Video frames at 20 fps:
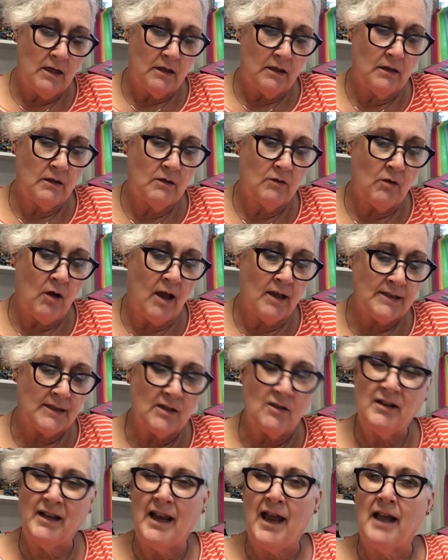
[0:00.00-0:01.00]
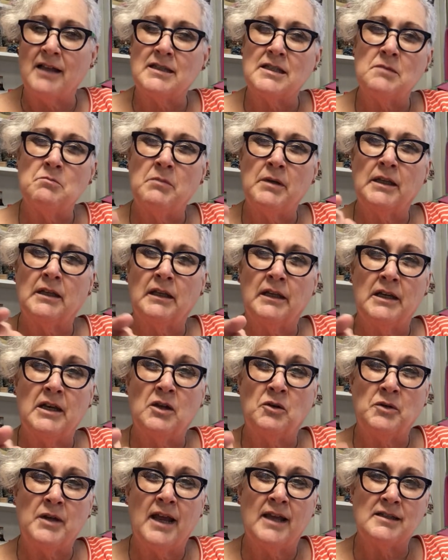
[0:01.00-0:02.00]
you also get out to Midland,
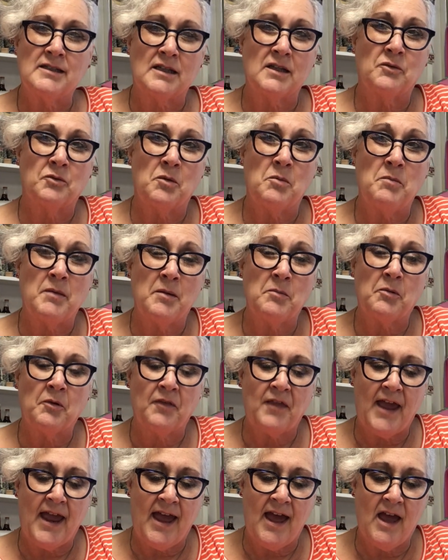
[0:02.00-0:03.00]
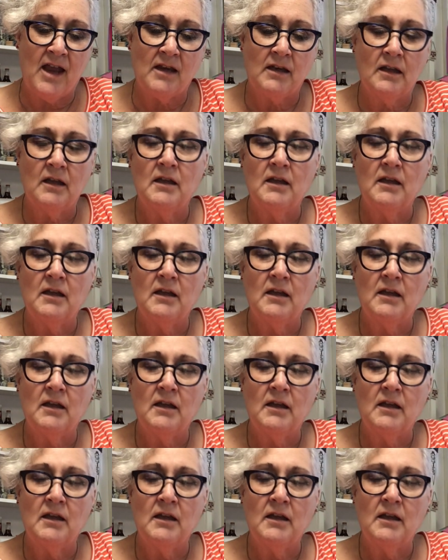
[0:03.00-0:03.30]
Odessa. Remember that?